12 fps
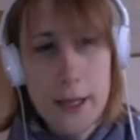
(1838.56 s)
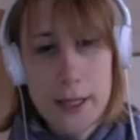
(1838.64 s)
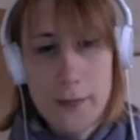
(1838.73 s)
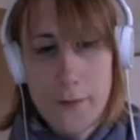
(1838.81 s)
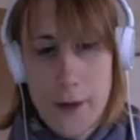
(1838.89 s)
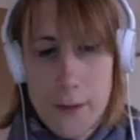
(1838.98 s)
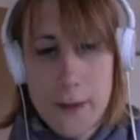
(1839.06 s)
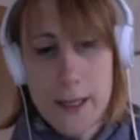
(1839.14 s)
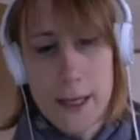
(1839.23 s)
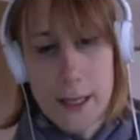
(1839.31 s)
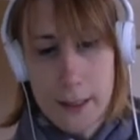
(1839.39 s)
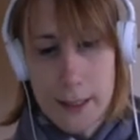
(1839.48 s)
at the very
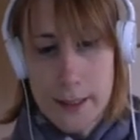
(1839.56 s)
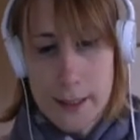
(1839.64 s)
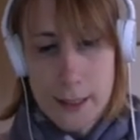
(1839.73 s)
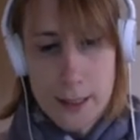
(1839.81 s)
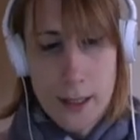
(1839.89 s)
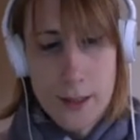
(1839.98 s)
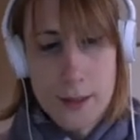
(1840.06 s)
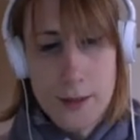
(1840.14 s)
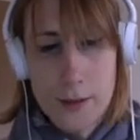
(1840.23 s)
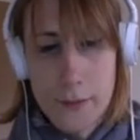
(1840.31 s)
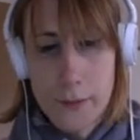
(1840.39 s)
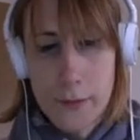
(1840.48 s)
beginning, it starts
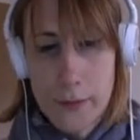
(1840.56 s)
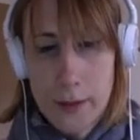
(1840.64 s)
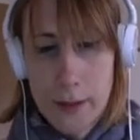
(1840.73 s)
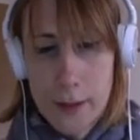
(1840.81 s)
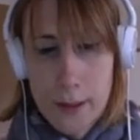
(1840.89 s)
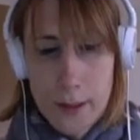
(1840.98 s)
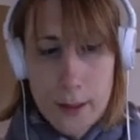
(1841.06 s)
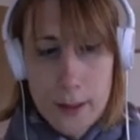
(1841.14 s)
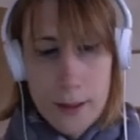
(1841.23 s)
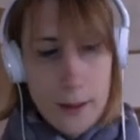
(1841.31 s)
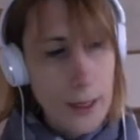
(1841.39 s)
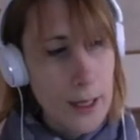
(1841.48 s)
off with
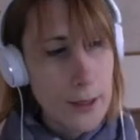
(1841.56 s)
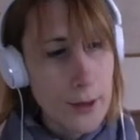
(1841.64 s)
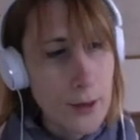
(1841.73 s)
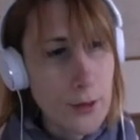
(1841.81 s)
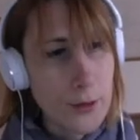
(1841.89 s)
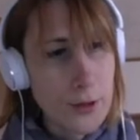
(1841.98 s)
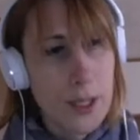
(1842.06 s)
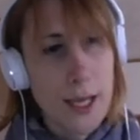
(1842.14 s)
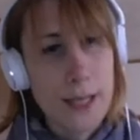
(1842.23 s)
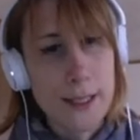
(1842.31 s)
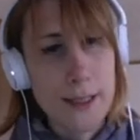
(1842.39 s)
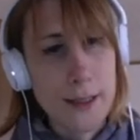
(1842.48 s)

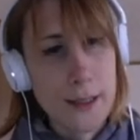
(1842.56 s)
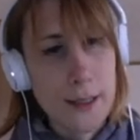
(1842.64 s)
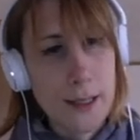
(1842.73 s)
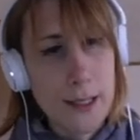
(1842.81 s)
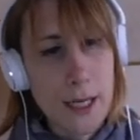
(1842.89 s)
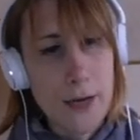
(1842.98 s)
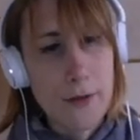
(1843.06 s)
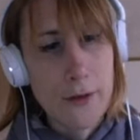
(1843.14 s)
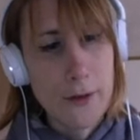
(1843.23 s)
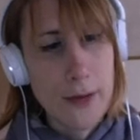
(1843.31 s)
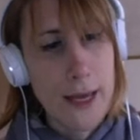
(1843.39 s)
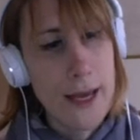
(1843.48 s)
conjugating
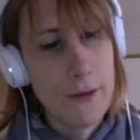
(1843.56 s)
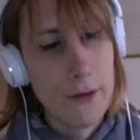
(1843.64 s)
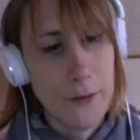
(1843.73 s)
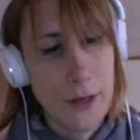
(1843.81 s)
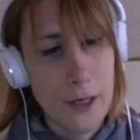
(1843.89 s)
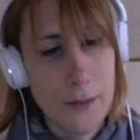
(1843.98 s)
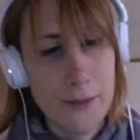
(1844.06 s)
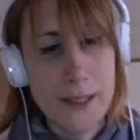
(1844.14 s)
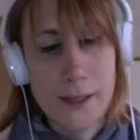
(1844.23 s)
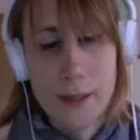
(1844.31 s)
iru, eru verbs.